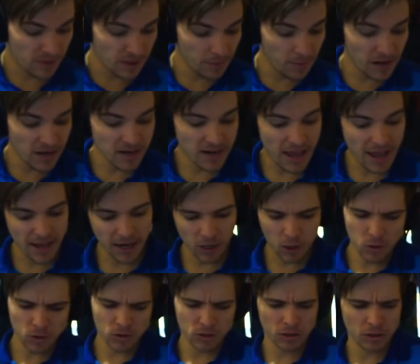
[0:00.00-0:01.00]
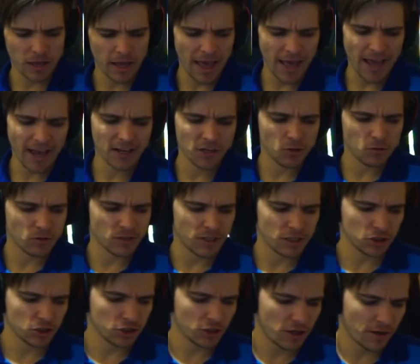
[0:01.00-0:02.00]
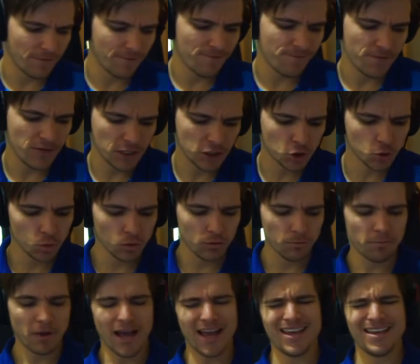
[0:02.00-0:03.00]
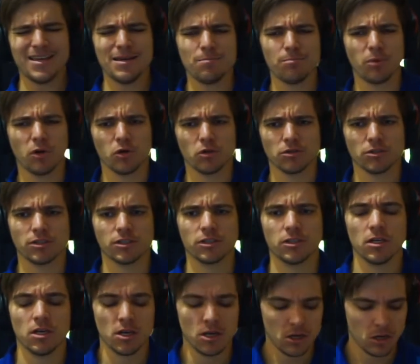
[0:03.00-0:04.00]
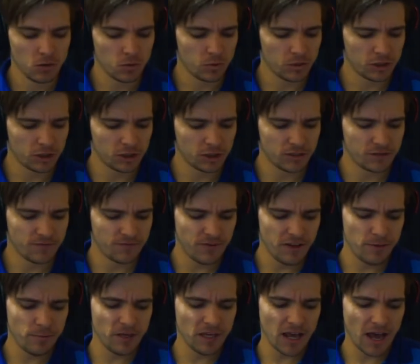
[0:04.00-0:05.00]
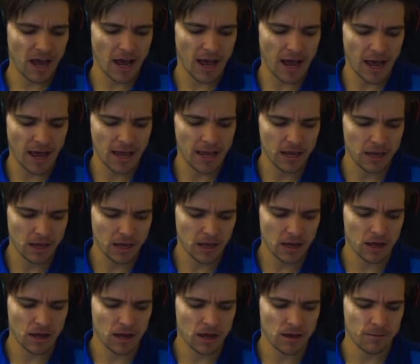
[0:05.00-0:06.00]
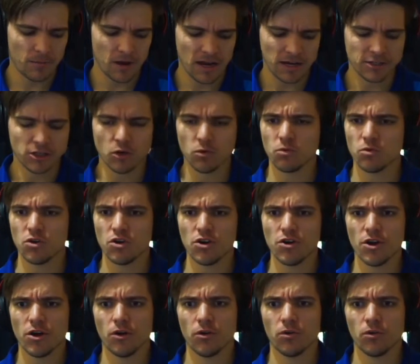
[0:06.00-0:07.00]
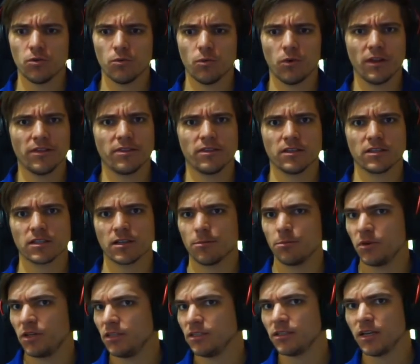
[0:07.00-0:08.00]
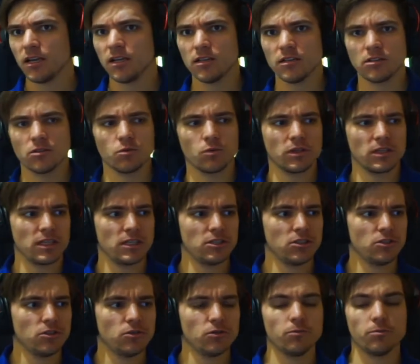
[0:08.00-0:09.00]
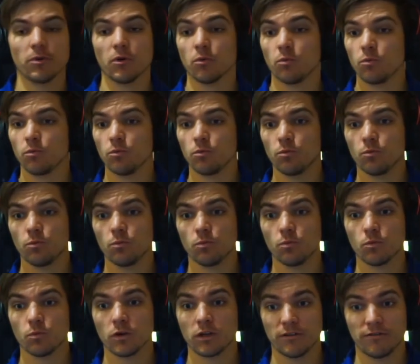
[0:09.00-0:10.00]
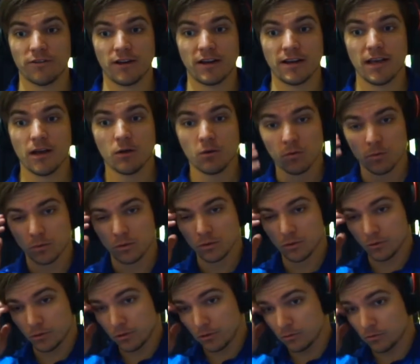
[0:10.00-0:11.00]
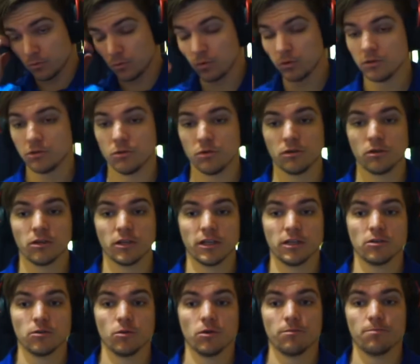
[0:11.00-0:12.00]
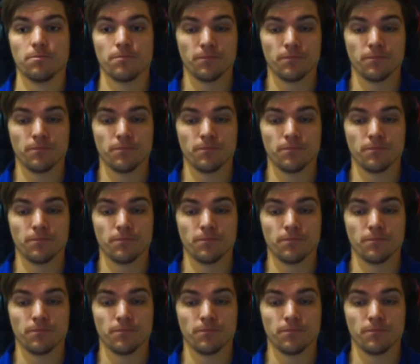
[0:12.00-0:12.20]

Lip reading: made an acquisition of Visual by Impulse, which is VBI. I don't know what this company does, what they do, but we're gonna find out. We'll do a look into them.